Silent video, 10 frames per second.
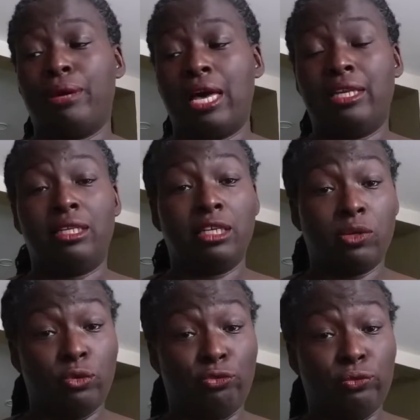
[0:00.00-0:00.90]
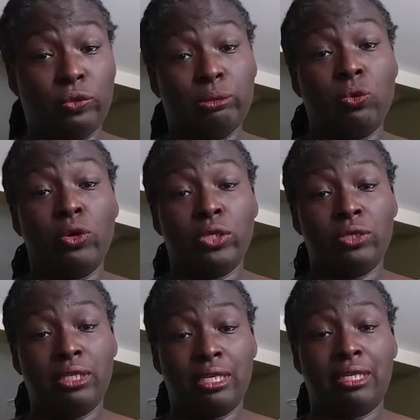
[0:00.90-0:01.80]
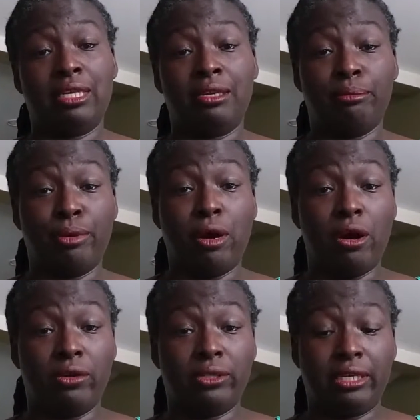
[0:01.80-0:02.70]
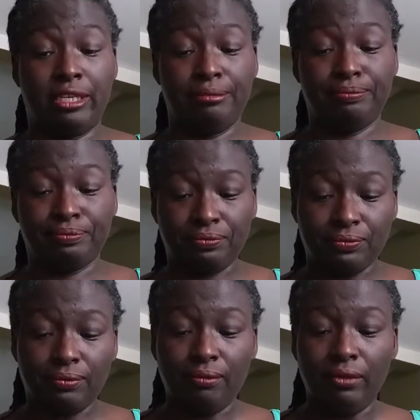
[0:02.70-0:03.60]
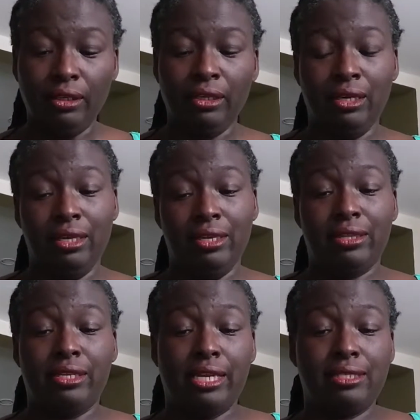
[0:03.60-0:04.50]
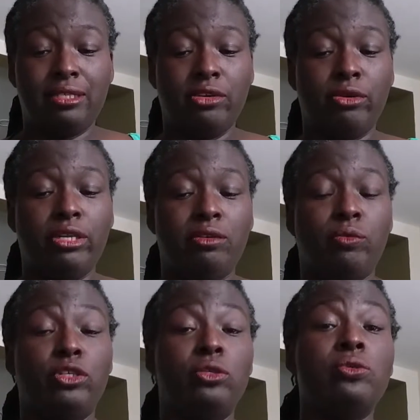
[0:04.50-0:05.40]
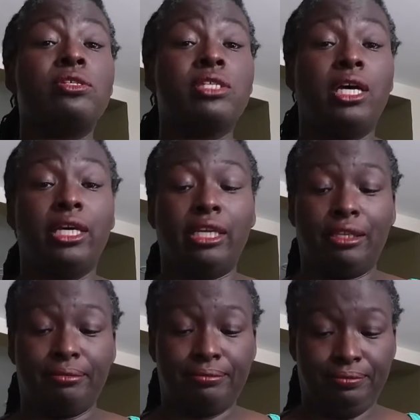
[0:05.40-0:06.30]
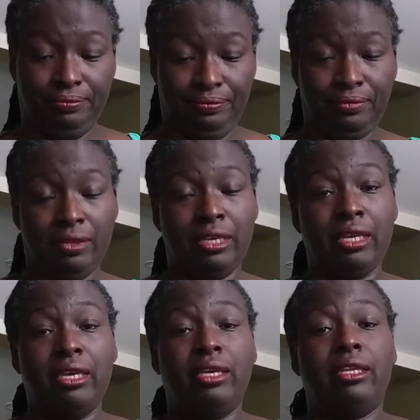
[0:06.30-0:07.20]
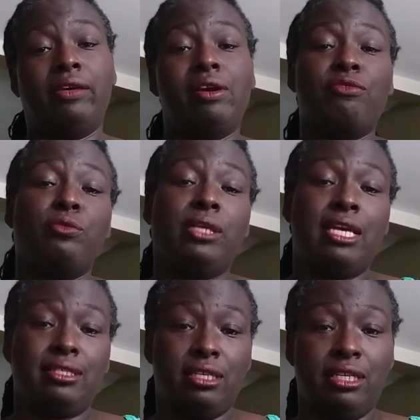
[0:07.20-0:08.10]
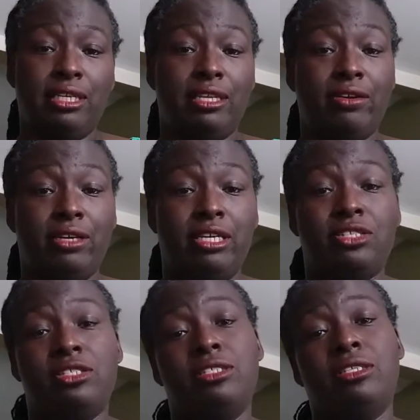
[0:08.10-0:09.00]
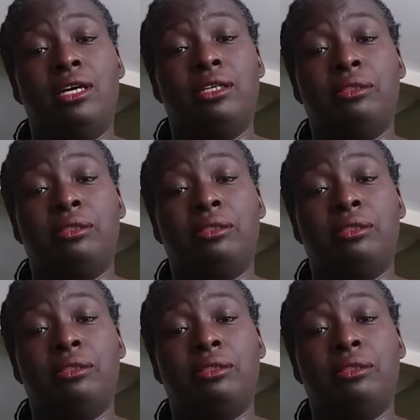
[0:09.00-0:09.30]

buy it in liquid form or you can get it in a bar. Okay. The next ingredient we use is honey. Now everyone has honey in their kitchen.